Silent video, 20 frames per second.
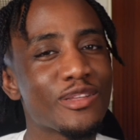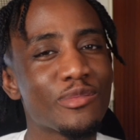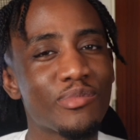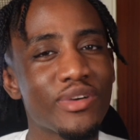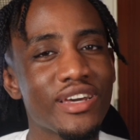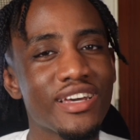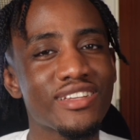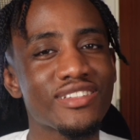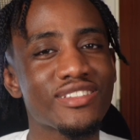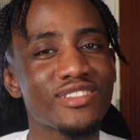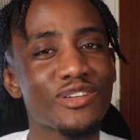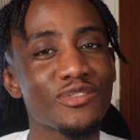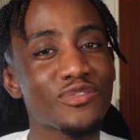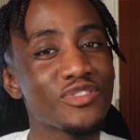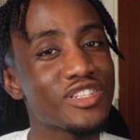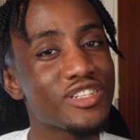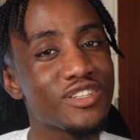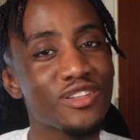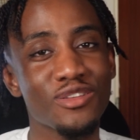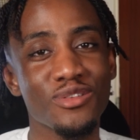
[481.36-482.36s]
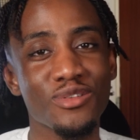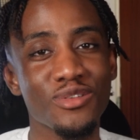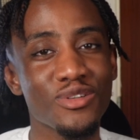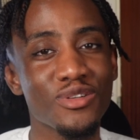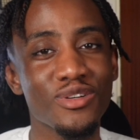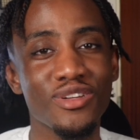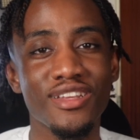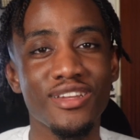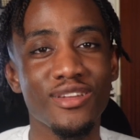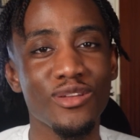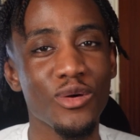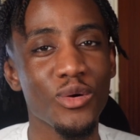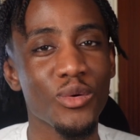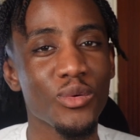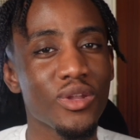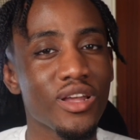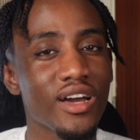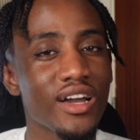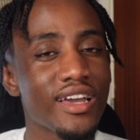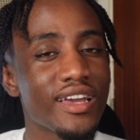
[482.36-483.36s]
the best. I've seen Google in low
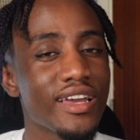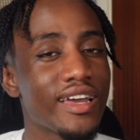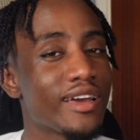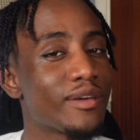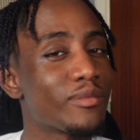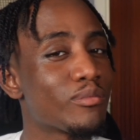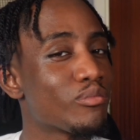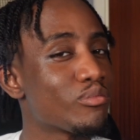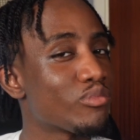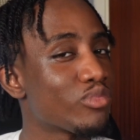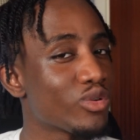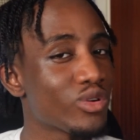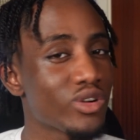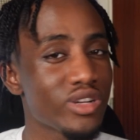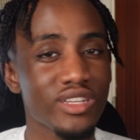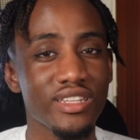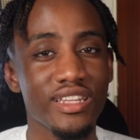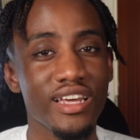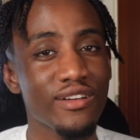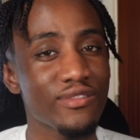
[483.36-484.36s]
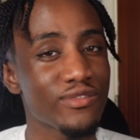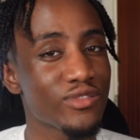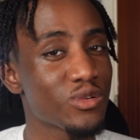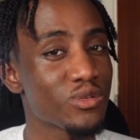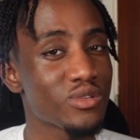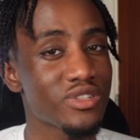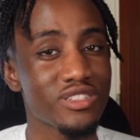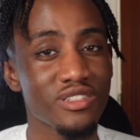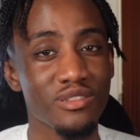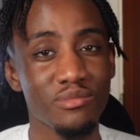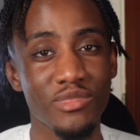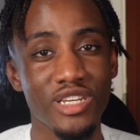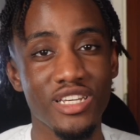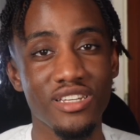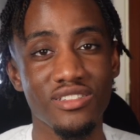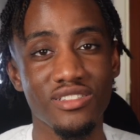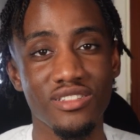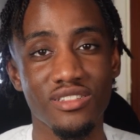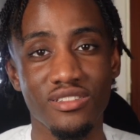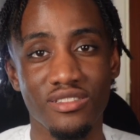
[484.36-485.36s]
light, and boy, that phone is
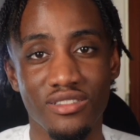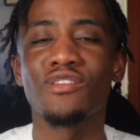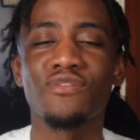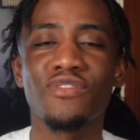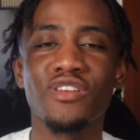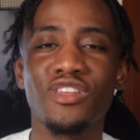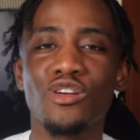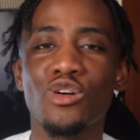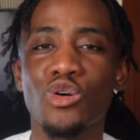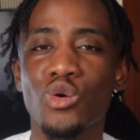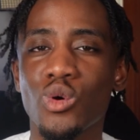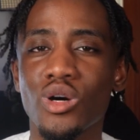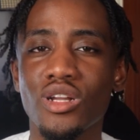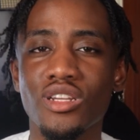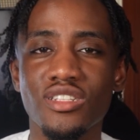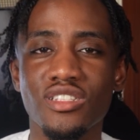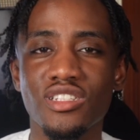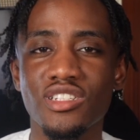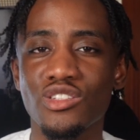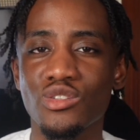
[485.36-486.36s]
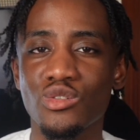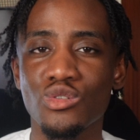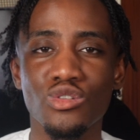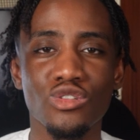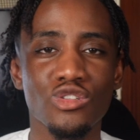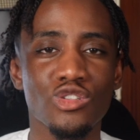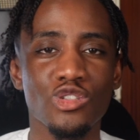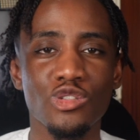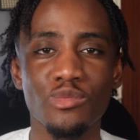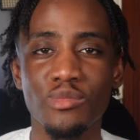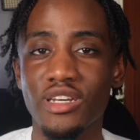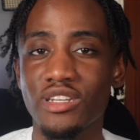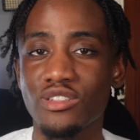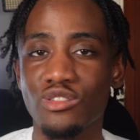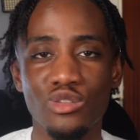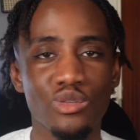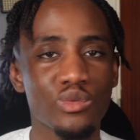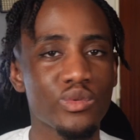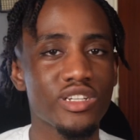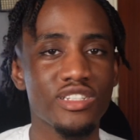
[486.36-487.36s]
amazing. The video quality is awesome. As
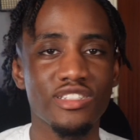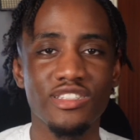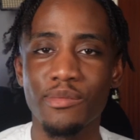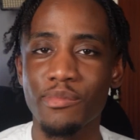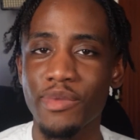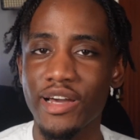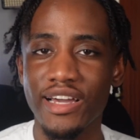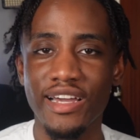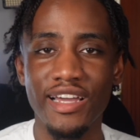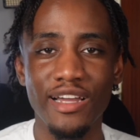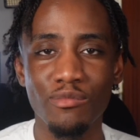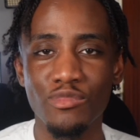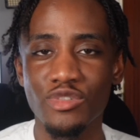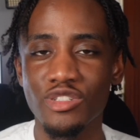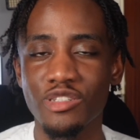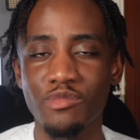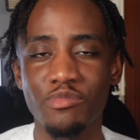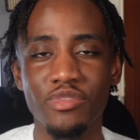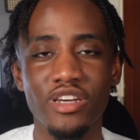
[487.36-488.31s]
always, the back camera is the